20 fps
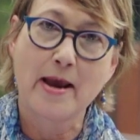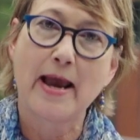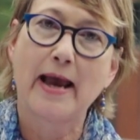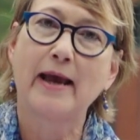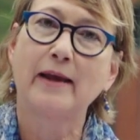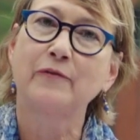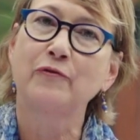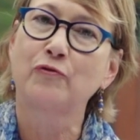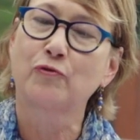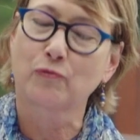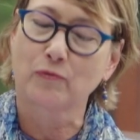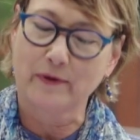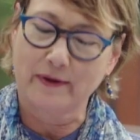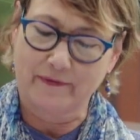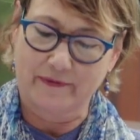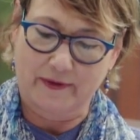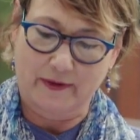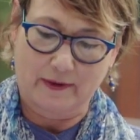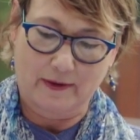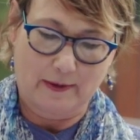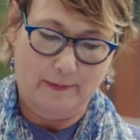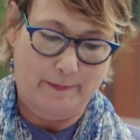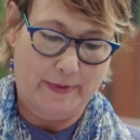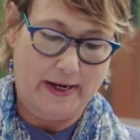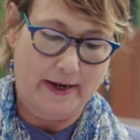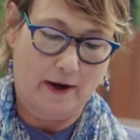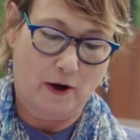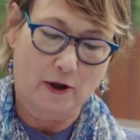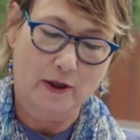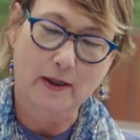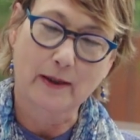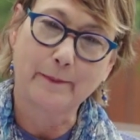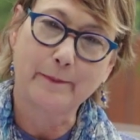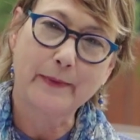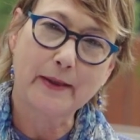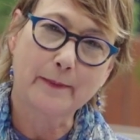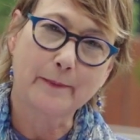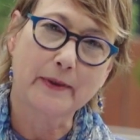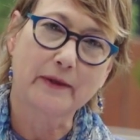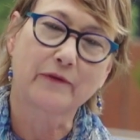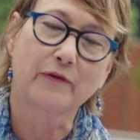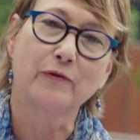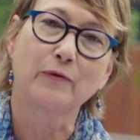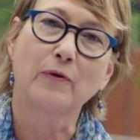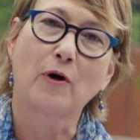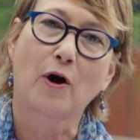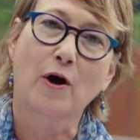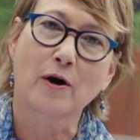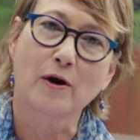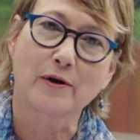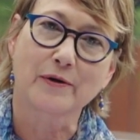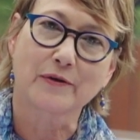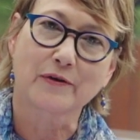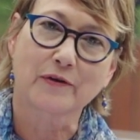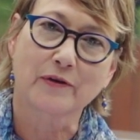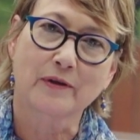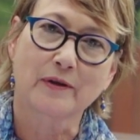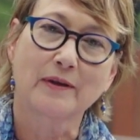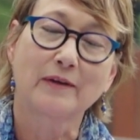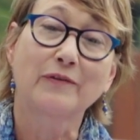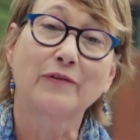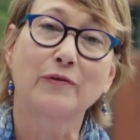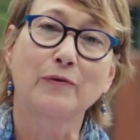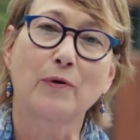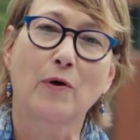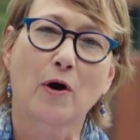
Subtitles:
and driven by our commitment to art, to